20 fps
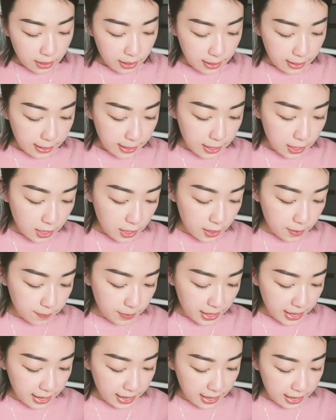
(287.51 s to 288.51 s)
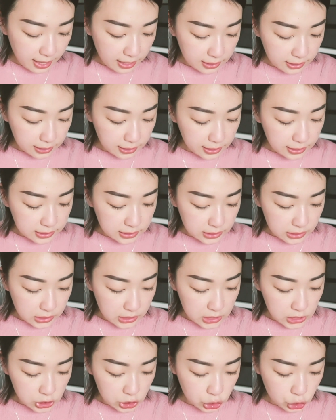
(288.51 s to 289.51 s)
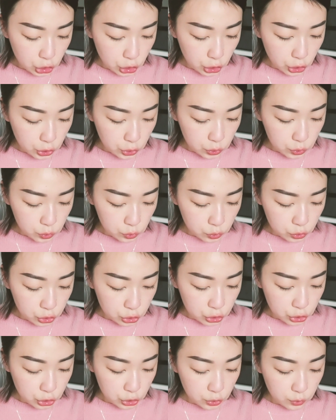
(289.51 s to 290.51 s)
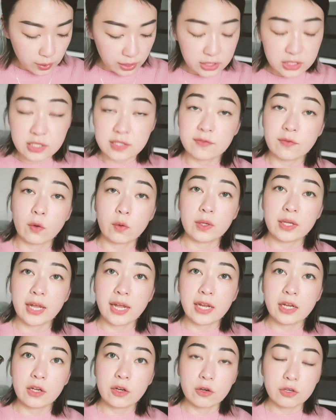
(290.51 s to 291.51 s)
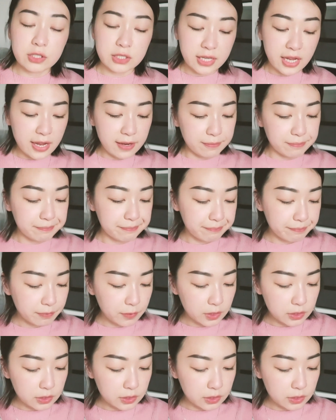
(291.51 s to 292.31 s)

And it is used to exfoliate your skin.